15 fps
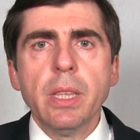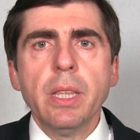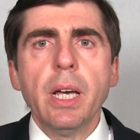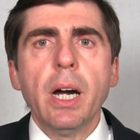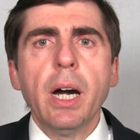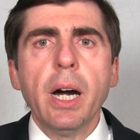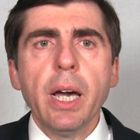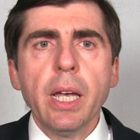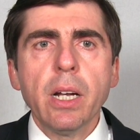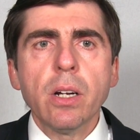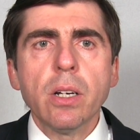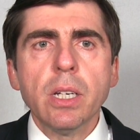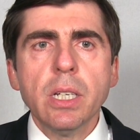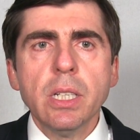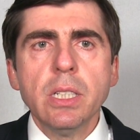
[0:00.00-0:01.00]
the
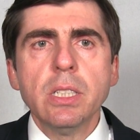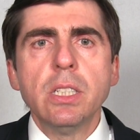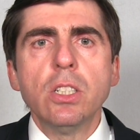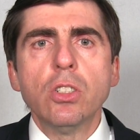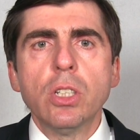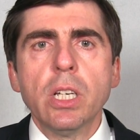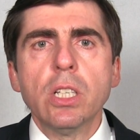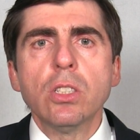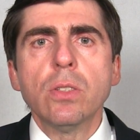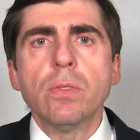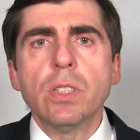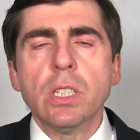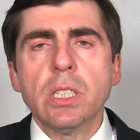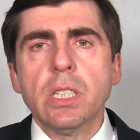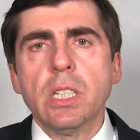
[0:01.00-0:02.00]
higher is the chance
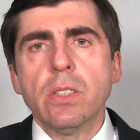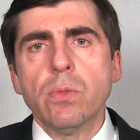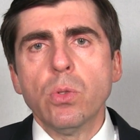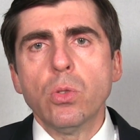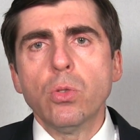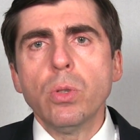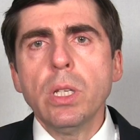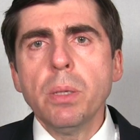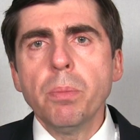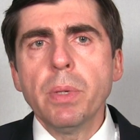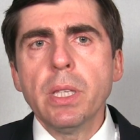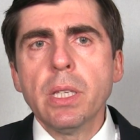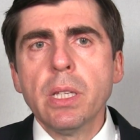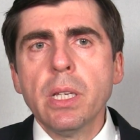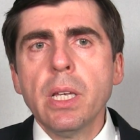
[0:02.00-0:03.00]
of successful
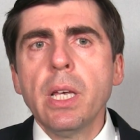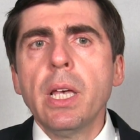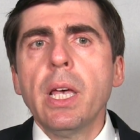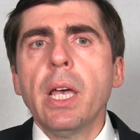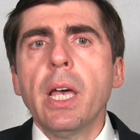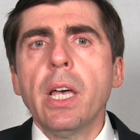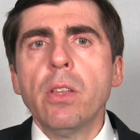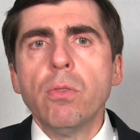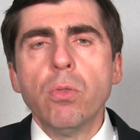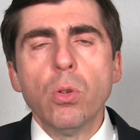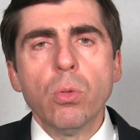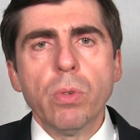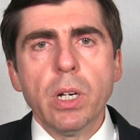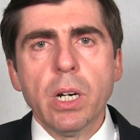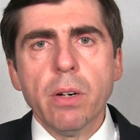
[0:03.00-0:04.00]
treatment and
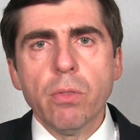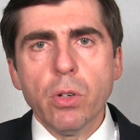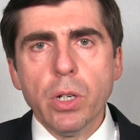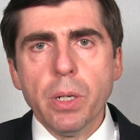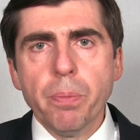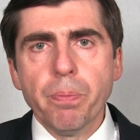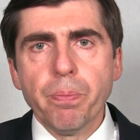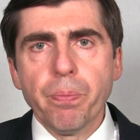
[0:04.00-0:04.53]
full recovery.